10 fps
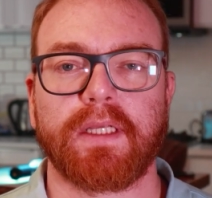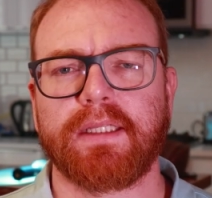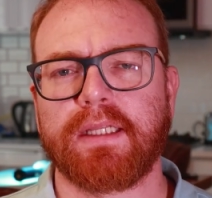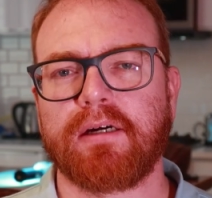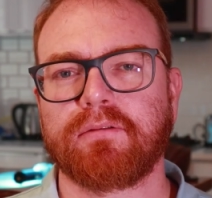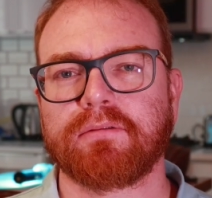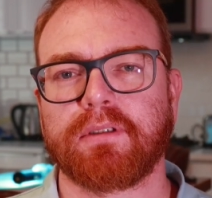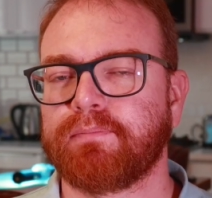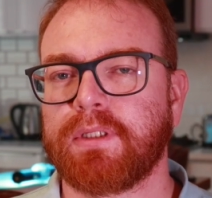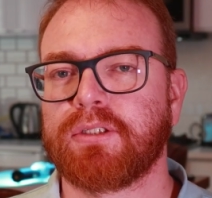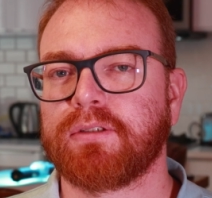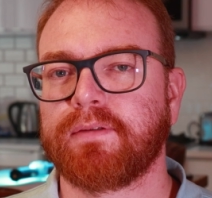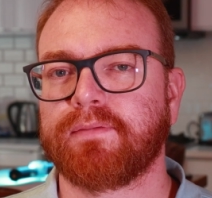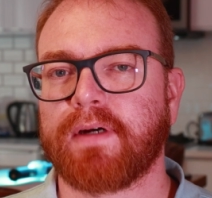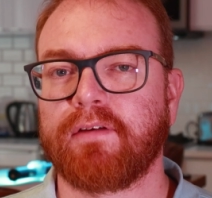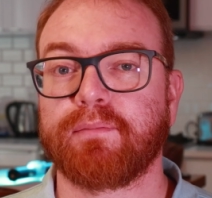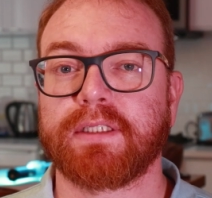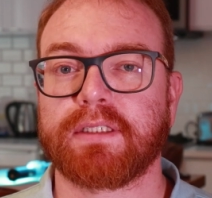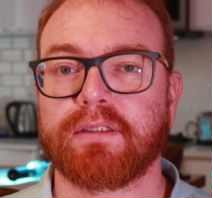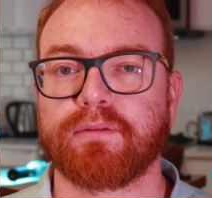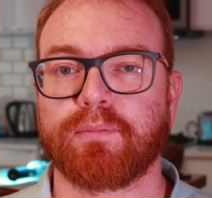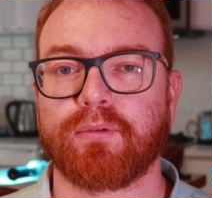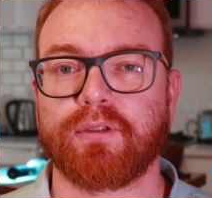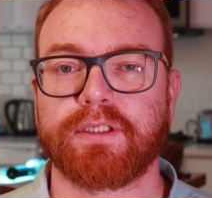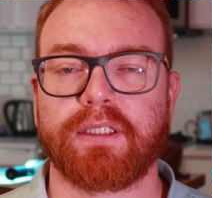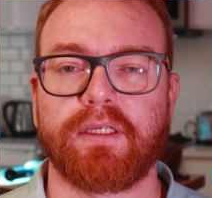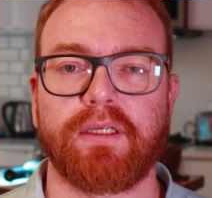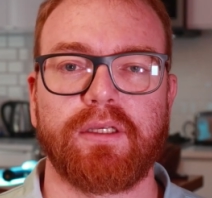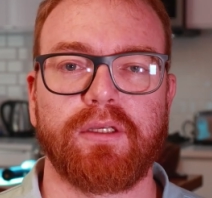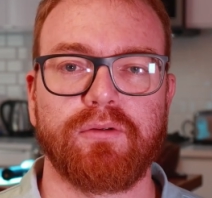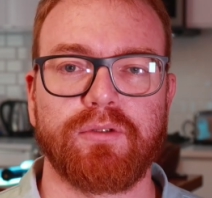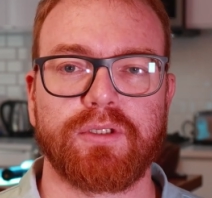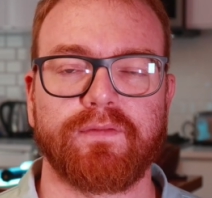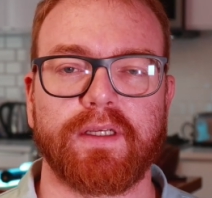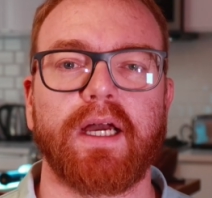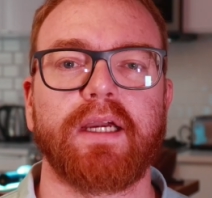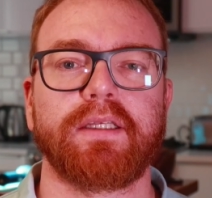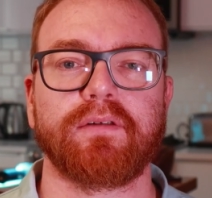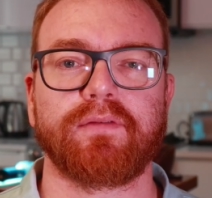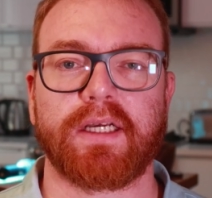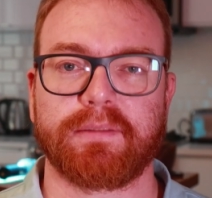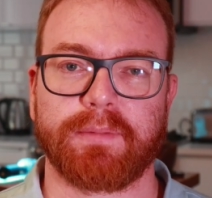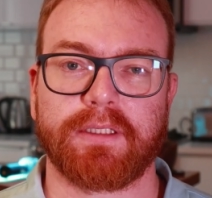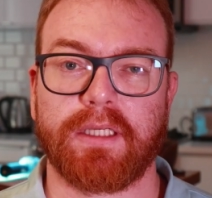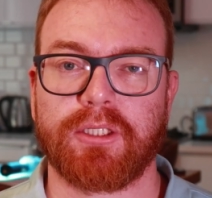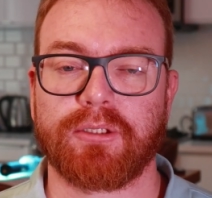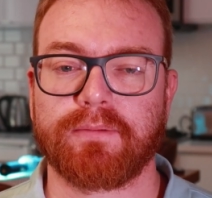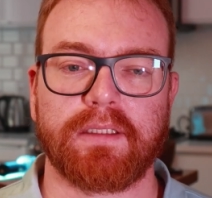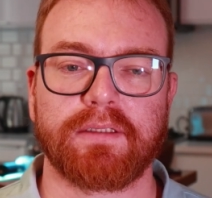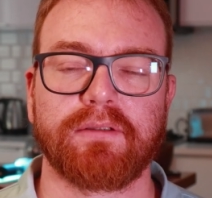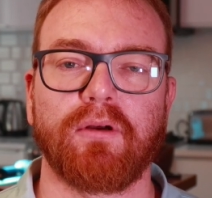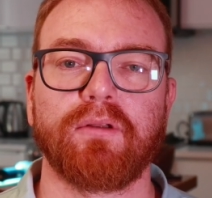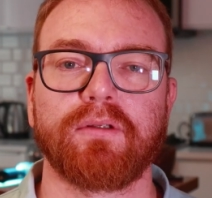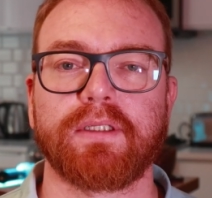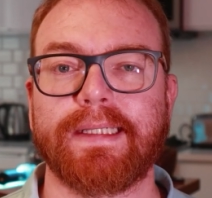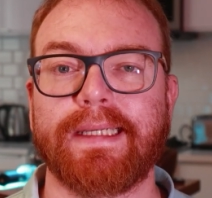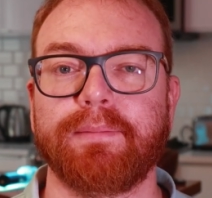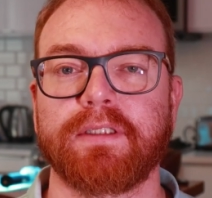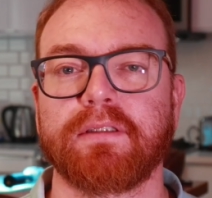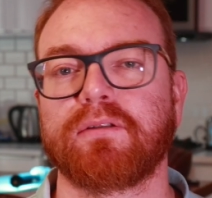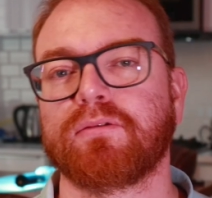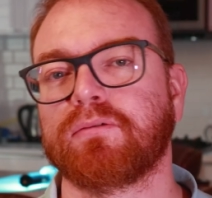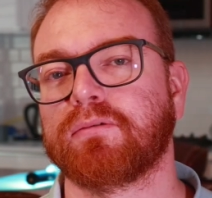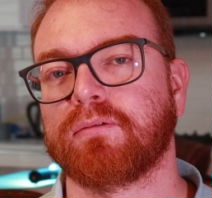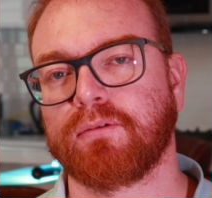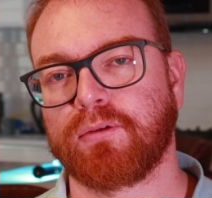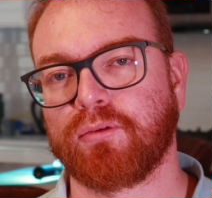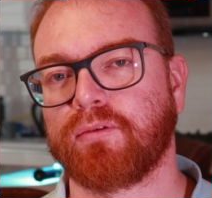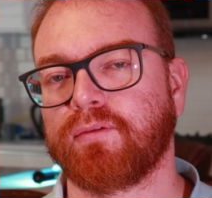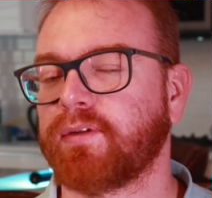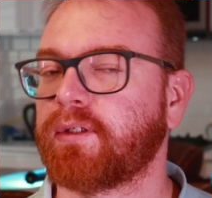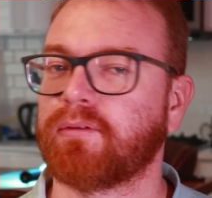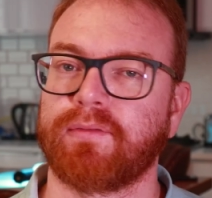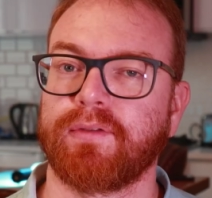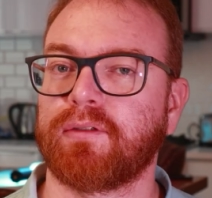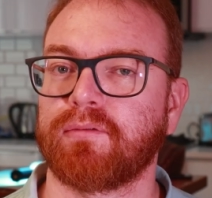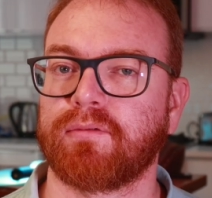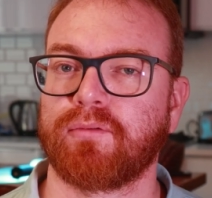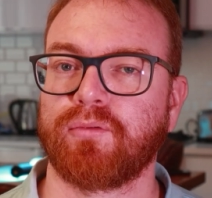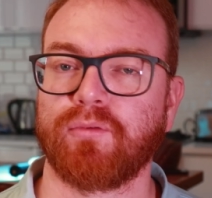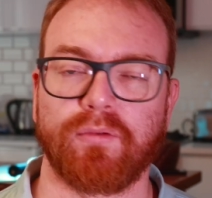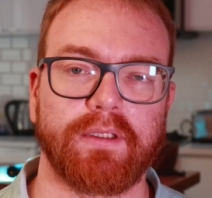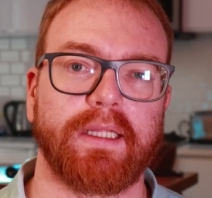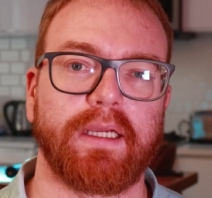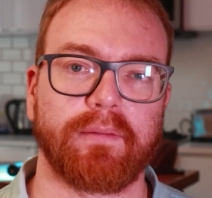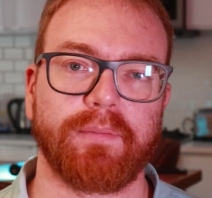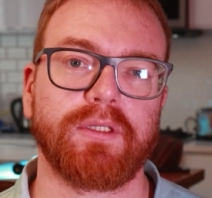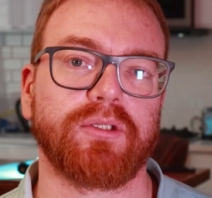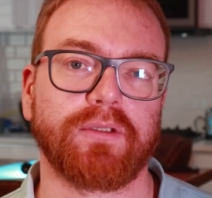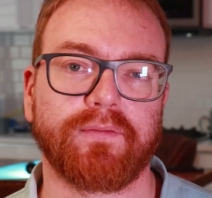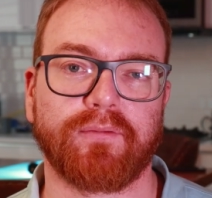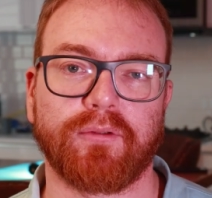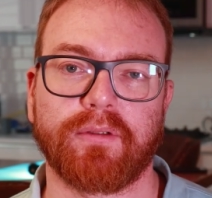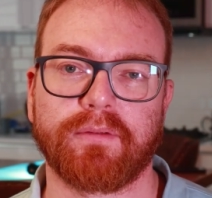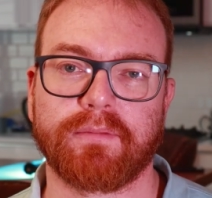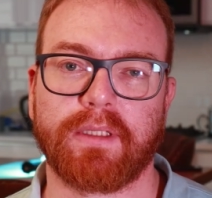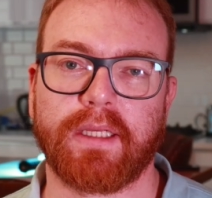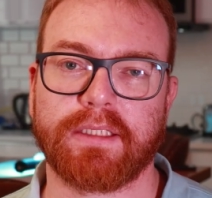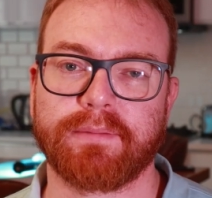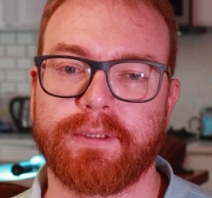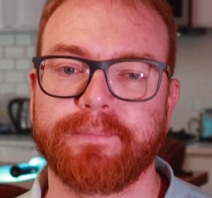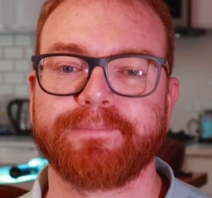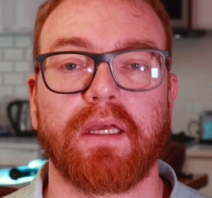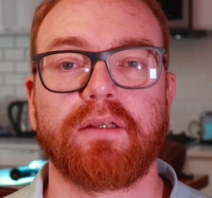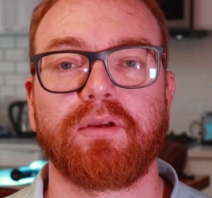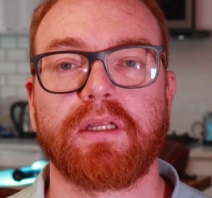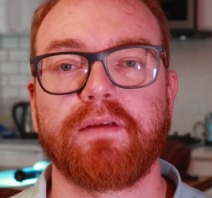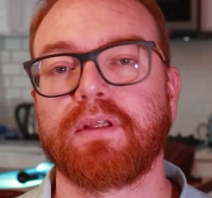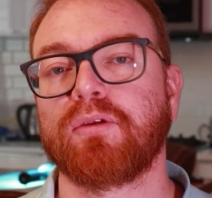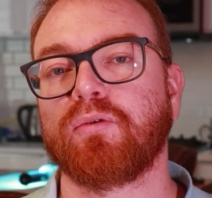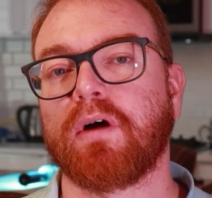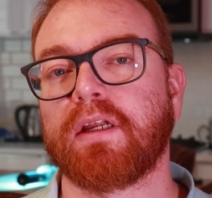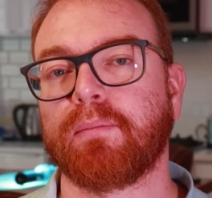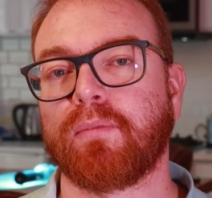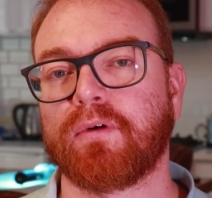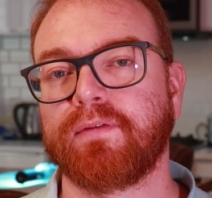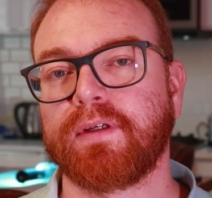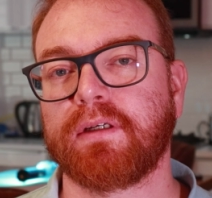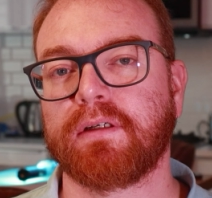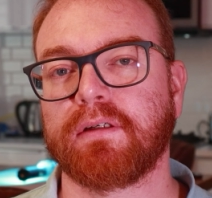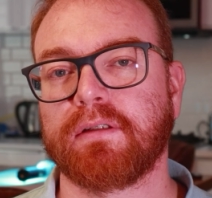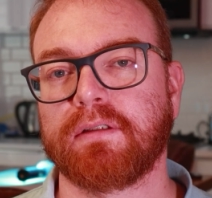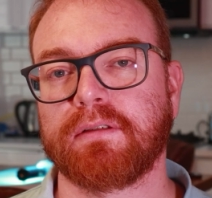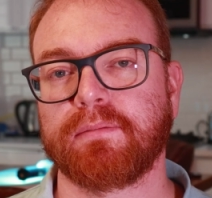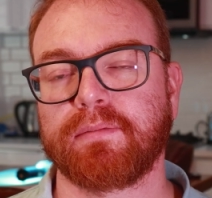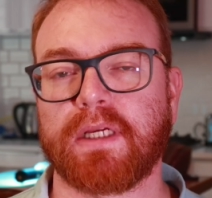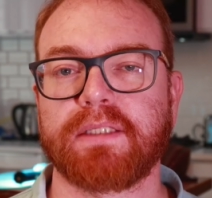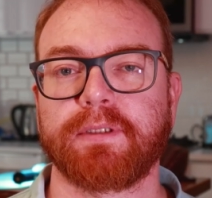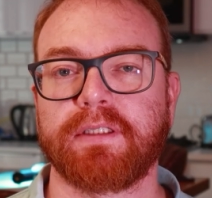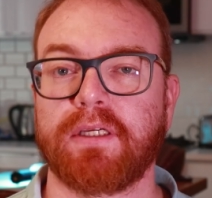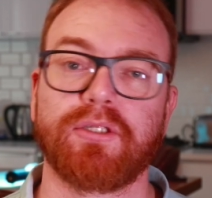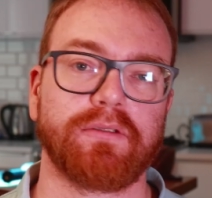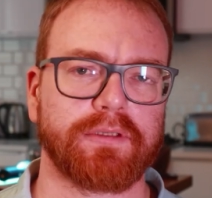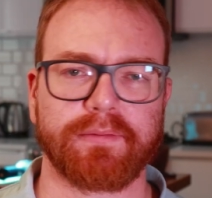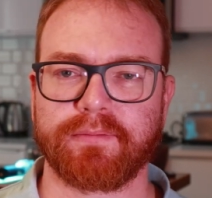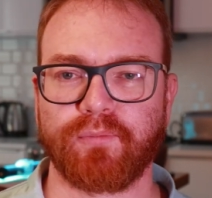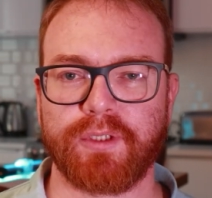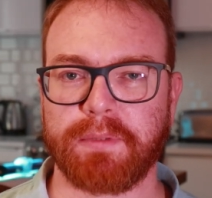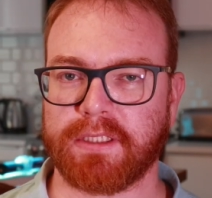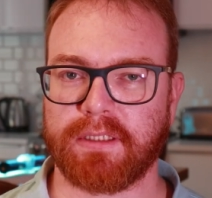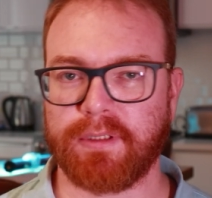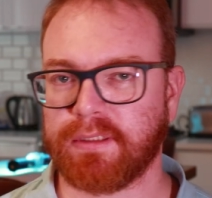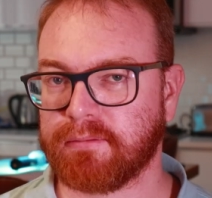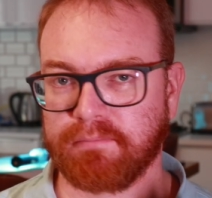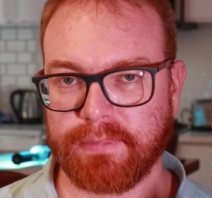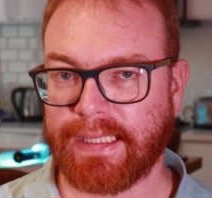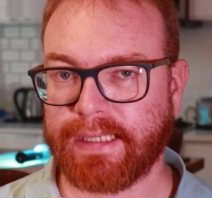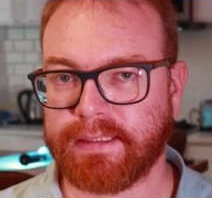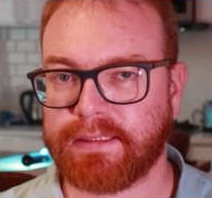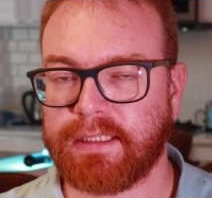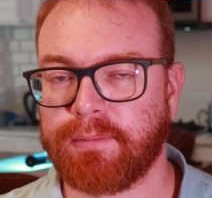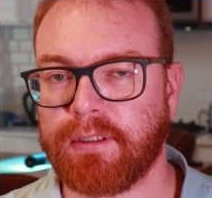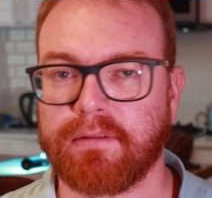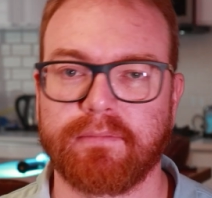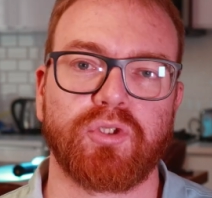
And now Midjourney 5 basically supports a huge variety of aspect ratio. It's no longer limited to 2 to 3 or 3 to 2 like Midjourney 4 has been. And you can even do anamorphing uh, aspect ratios, which basically means like the cinema.